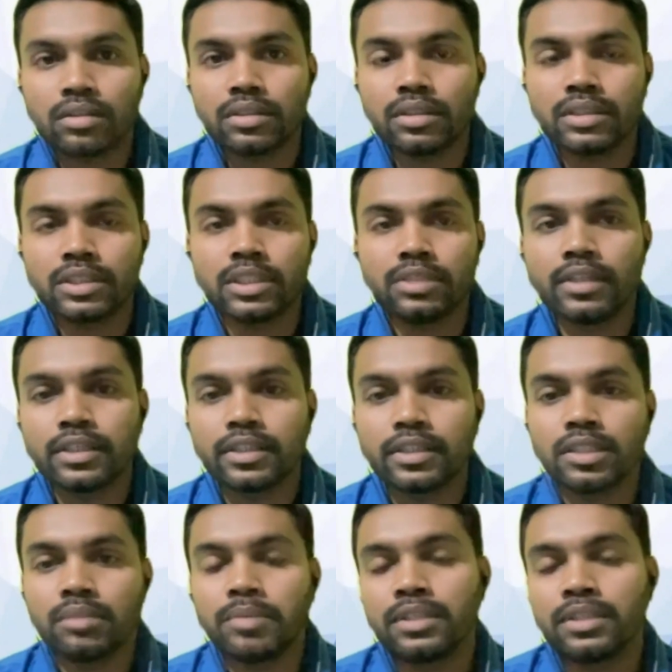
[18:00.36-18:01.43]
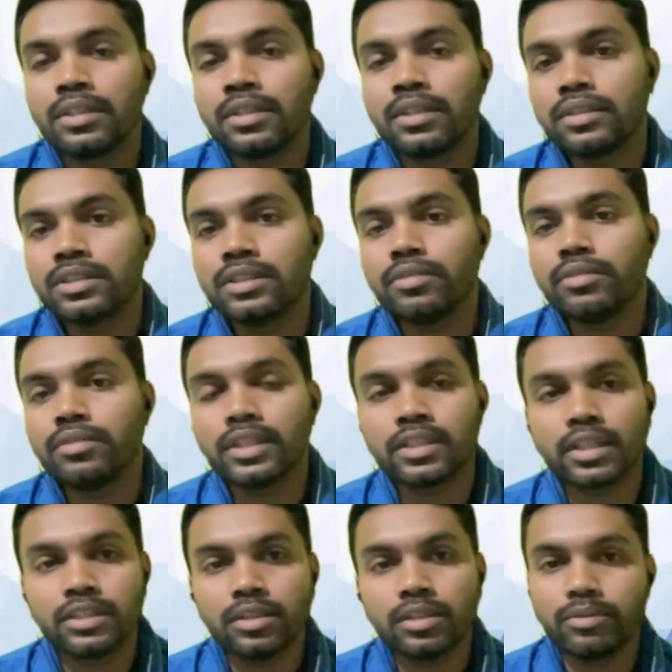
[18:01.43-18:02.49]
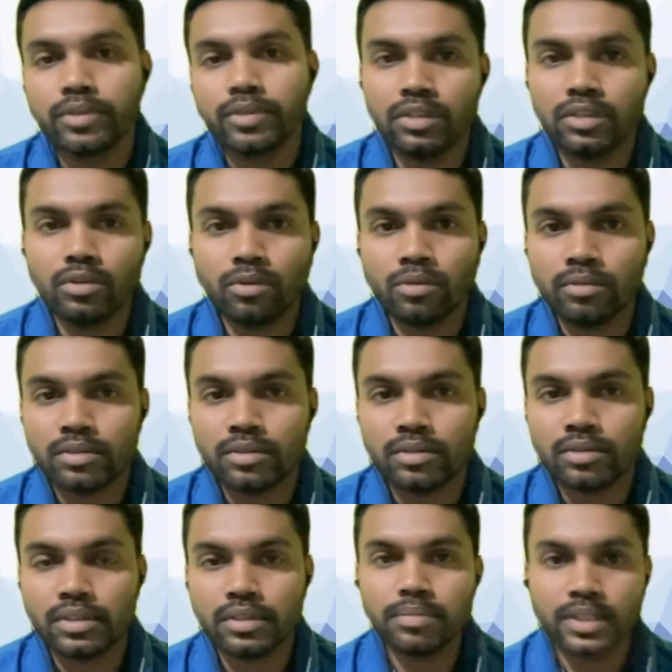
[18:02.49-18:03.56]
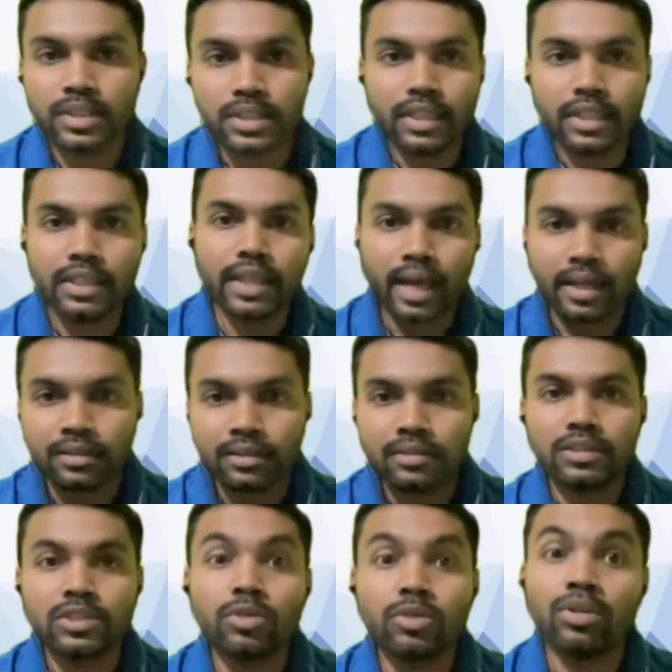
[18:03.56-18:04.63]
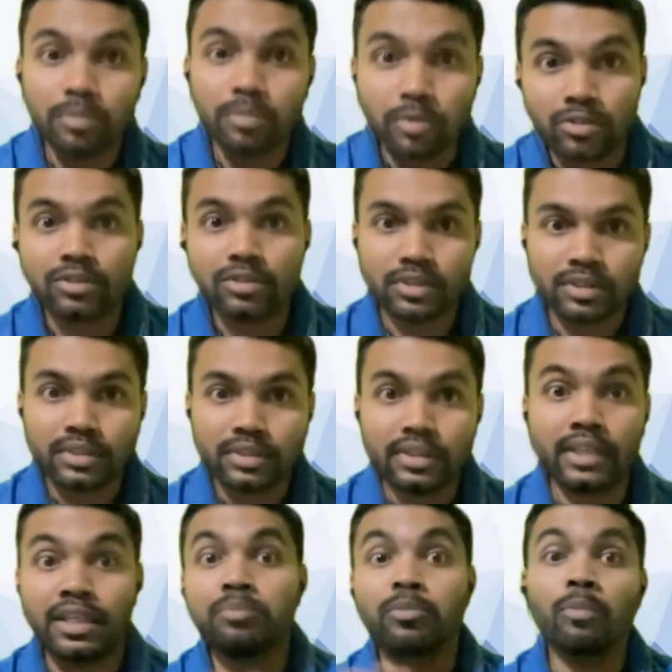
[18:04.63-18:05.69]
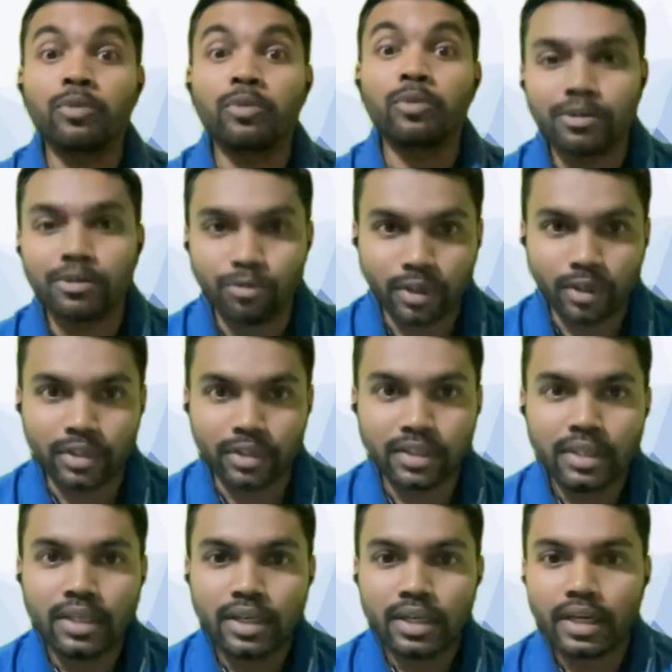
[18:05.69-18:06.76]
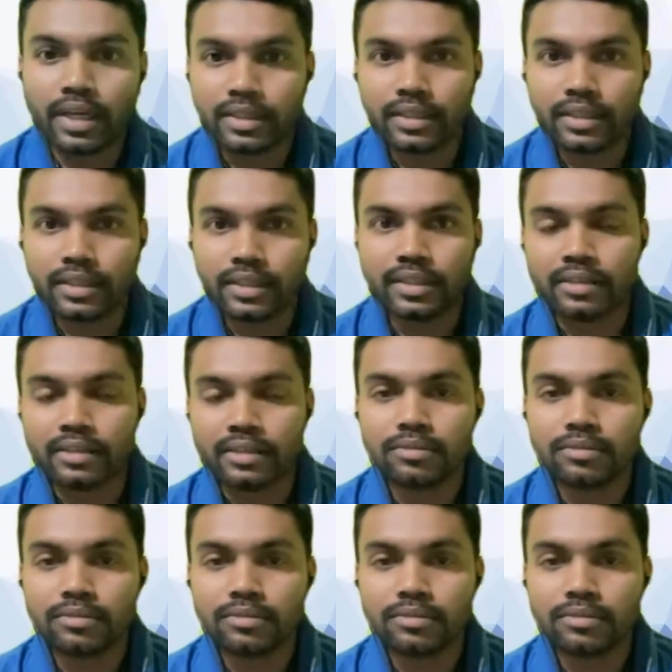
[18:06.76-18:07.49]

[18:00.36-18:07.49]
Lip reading: not Shiva Nataraja, but the Shiva Nataraja we know is basically that Chola bronze, that the popular one. I think.